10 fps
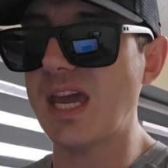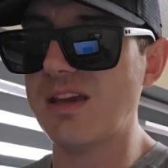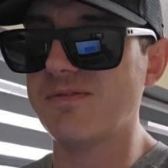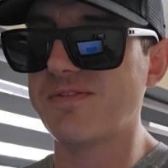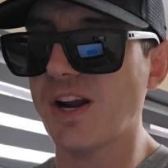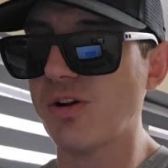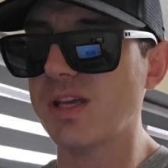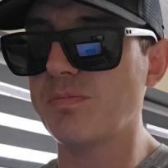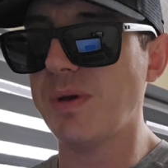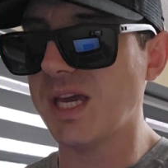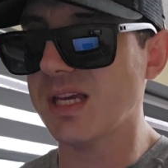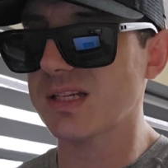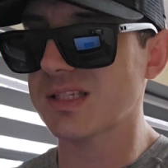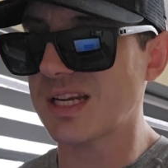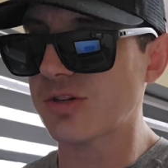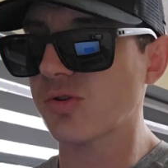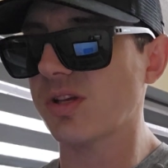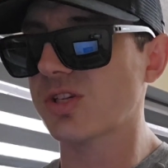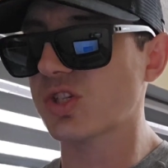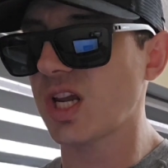a very big
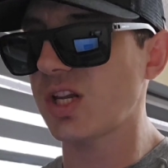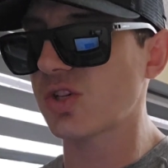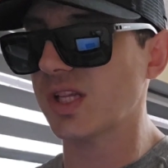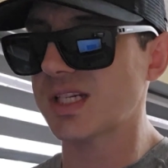central exchange